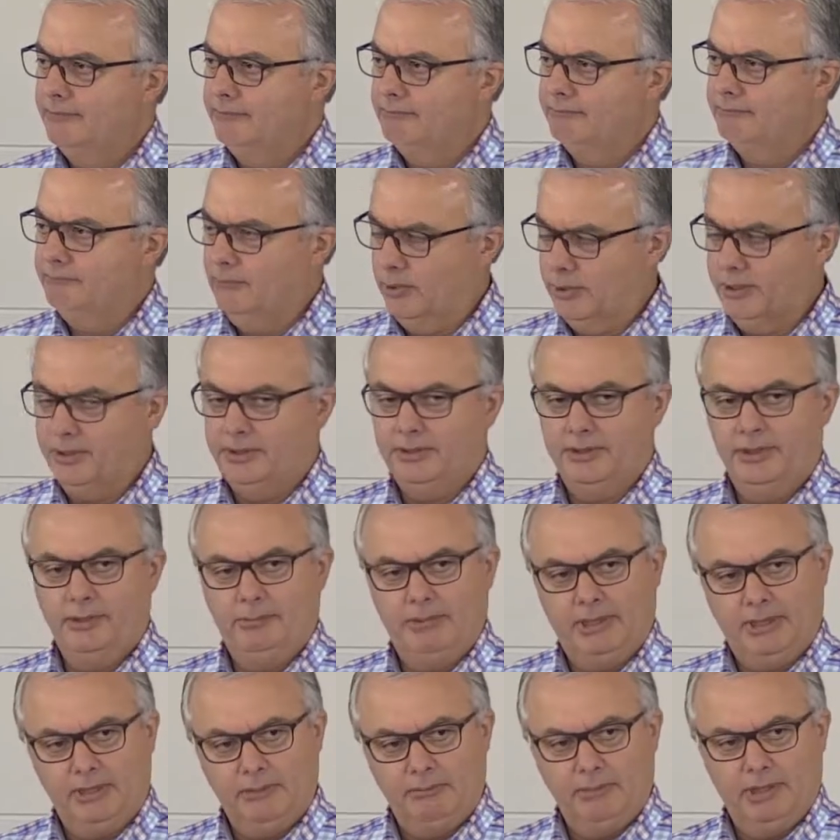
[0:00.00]
wanted to,
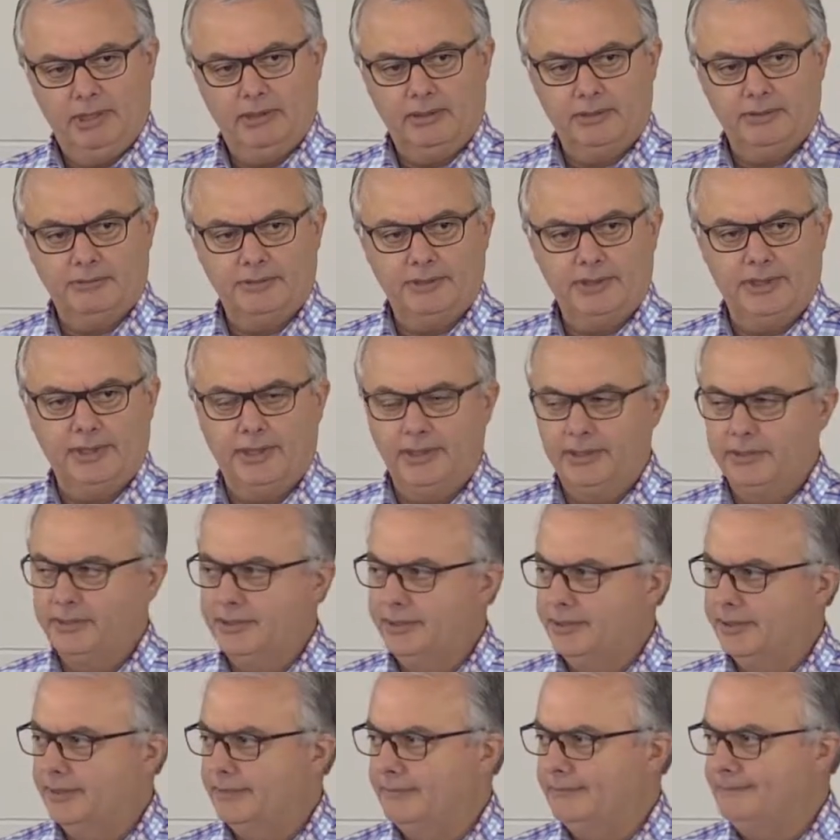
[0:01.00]
but the middle child
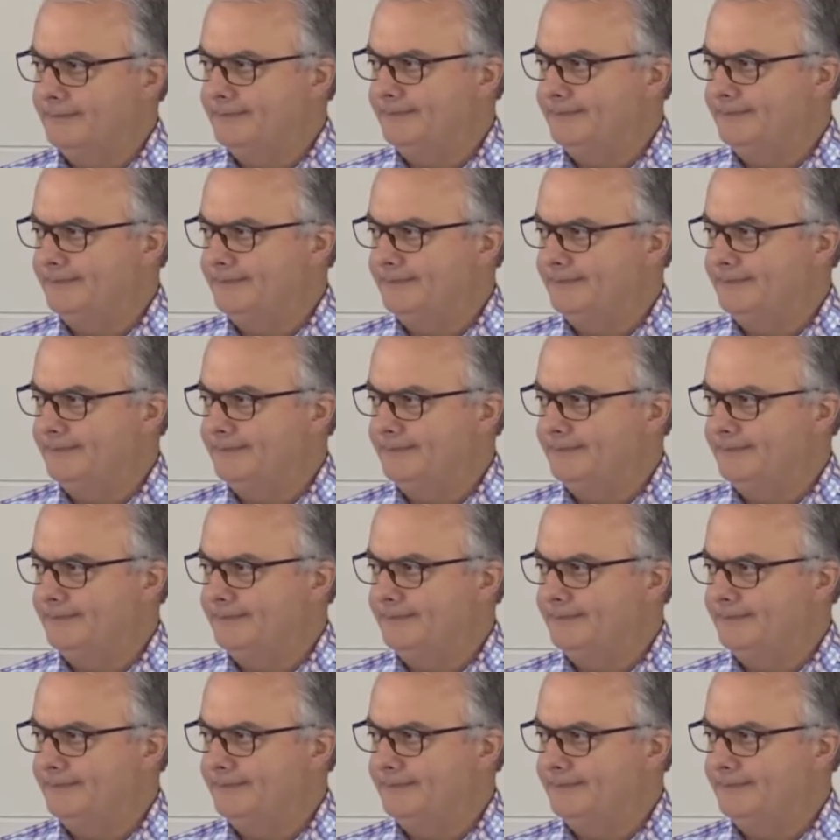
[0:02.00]
didn't.